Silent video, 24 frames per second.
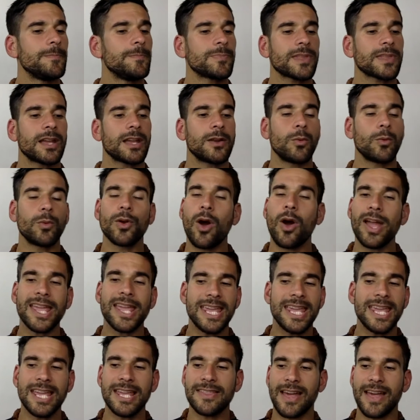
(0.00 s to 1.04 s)
And when I
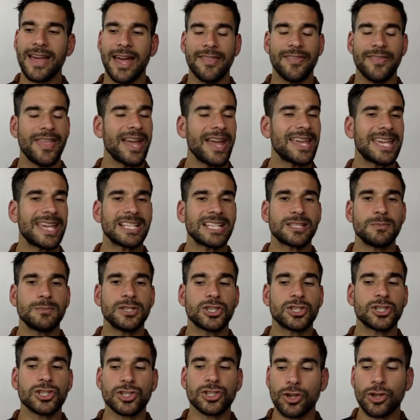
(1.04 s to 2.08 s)
hear that, that gets me
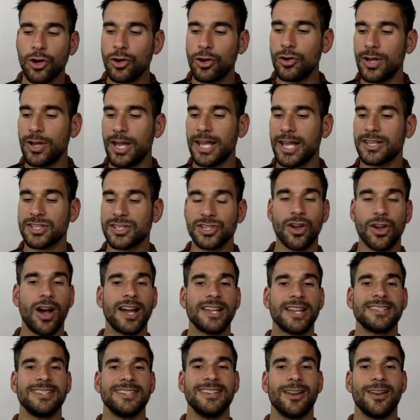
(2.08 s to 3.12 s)
so
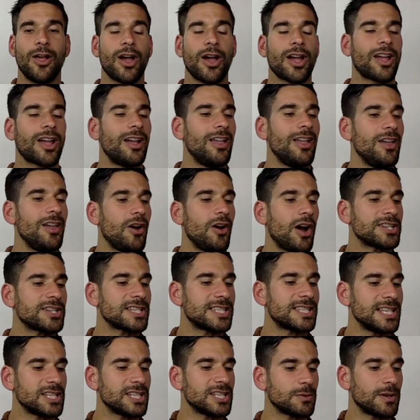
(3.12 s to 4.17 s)
excited. Like, I
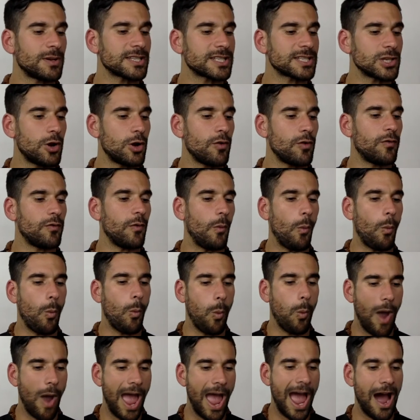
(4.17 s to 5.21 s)
just think to myself,
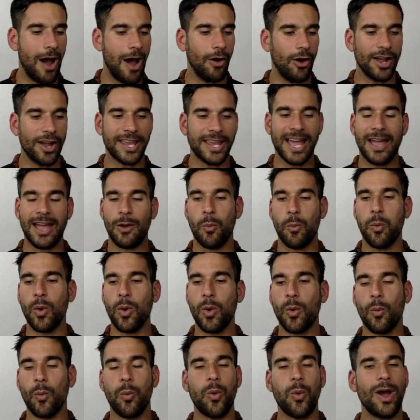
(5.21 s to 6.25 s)
wow, okay,
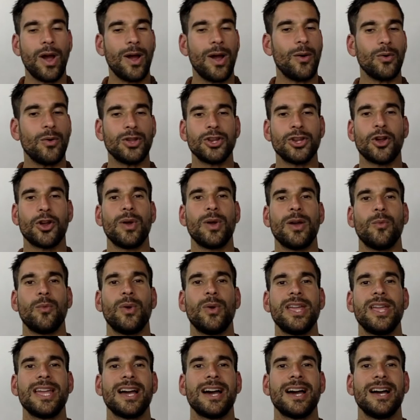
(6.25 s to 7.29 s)

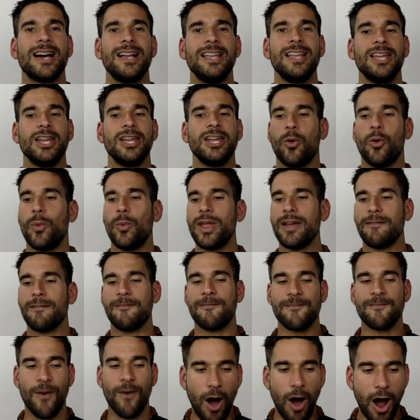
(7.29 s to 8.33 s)
we are
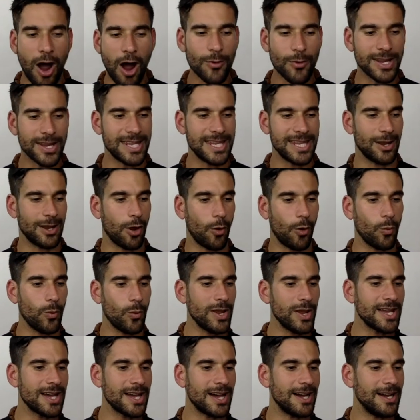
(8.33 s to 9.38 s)
firing here.
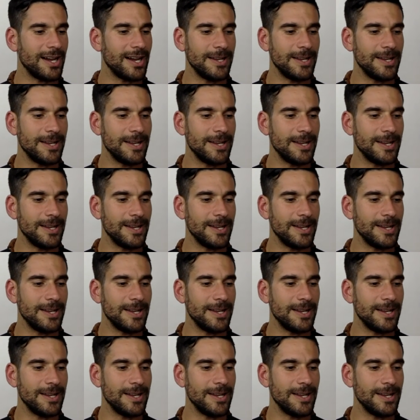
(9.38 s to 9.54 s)
Like